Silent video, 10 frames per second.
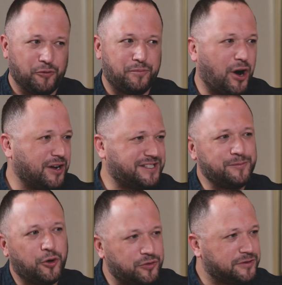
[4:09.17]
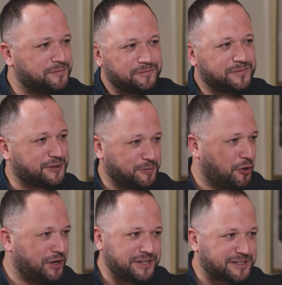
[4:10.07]
on party mode, to be
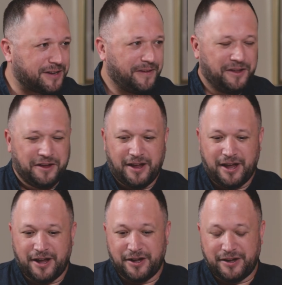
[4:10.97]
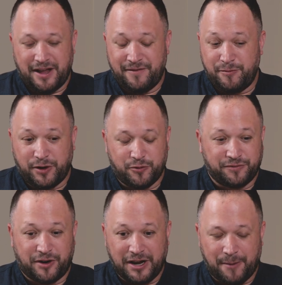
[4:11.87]
honest. Everybody was
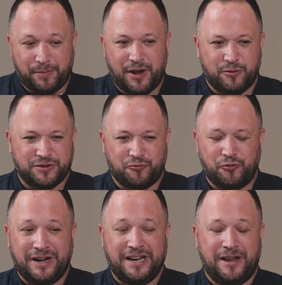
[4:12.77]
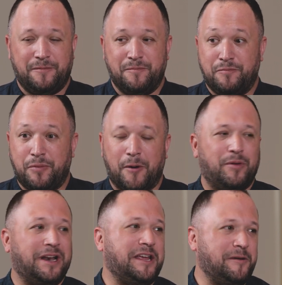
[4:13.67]
very happy. It was a really
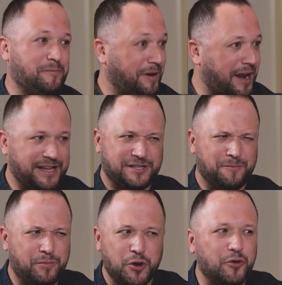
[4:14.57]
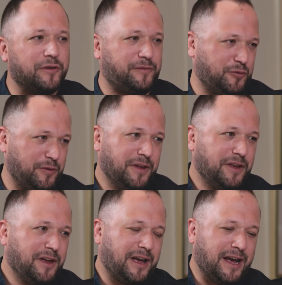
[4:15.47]
bubbly place, beautiful.
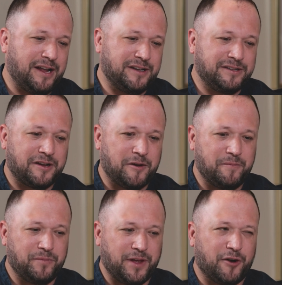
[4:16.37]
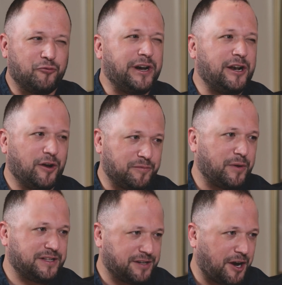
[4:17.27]
And yeah, I really loved
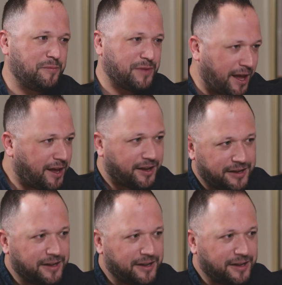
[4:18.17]
my time there,